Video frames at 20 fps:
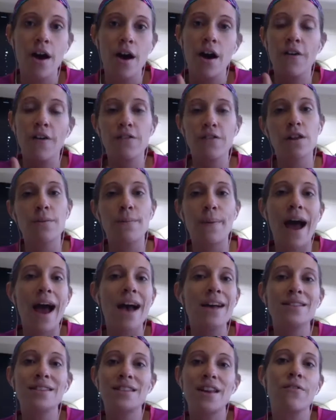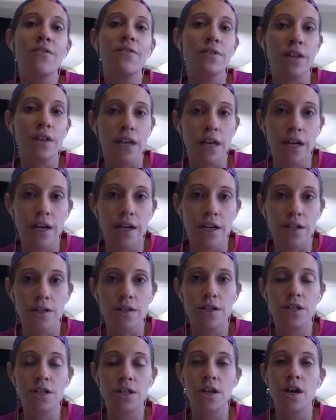over the past several
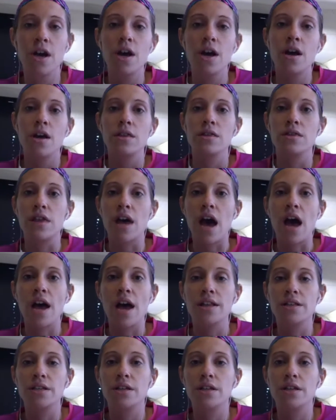years that